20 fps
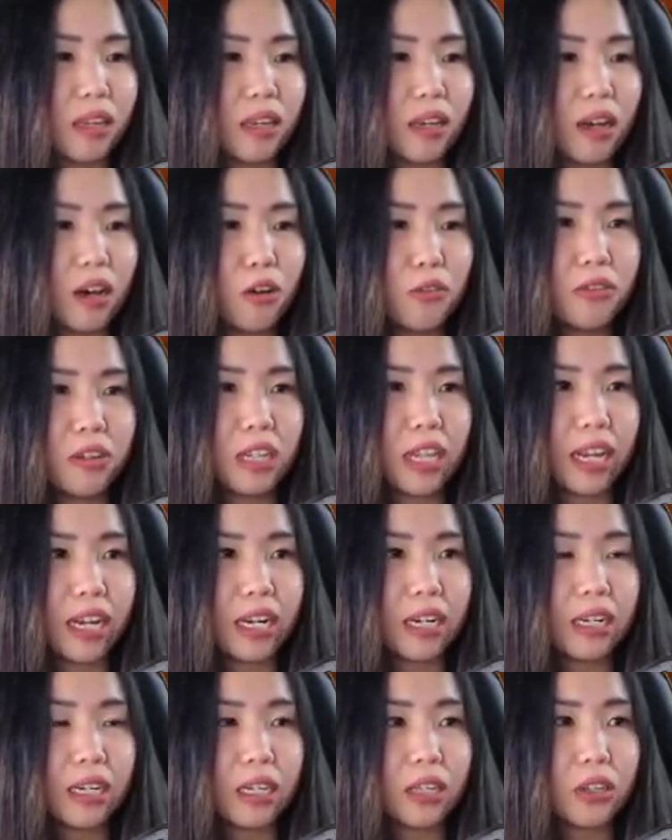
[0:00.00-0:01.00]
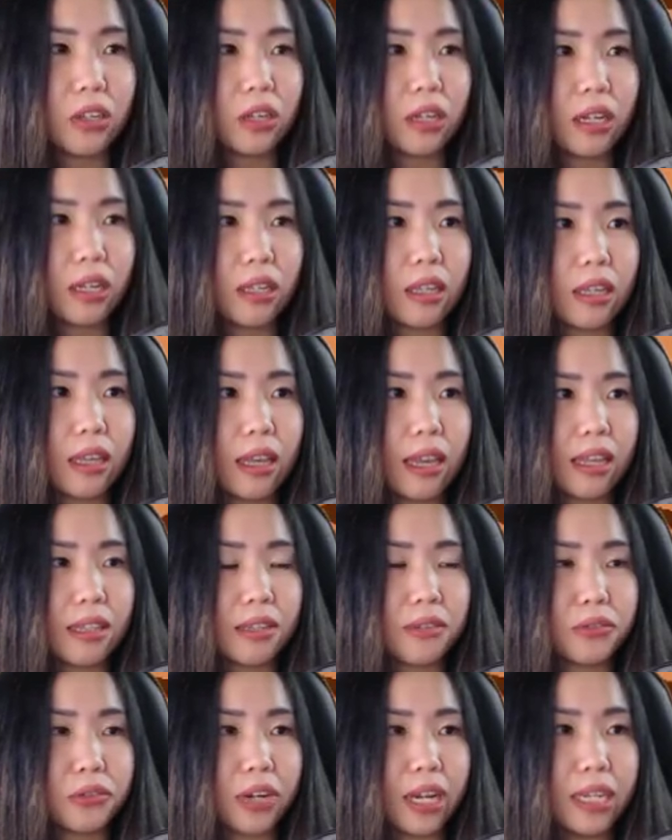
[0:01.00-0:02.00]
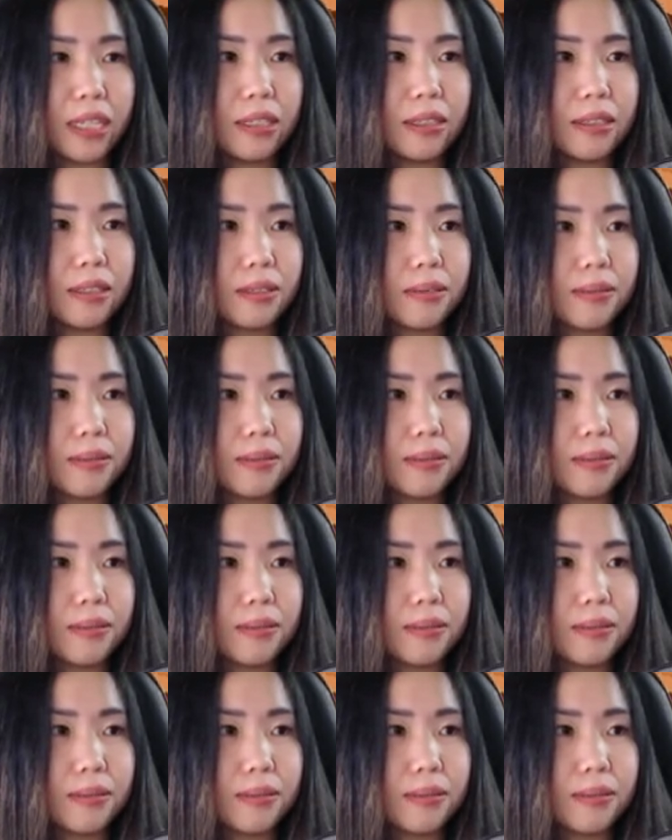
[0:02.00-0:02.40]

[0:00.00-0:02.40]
Over there, at the right.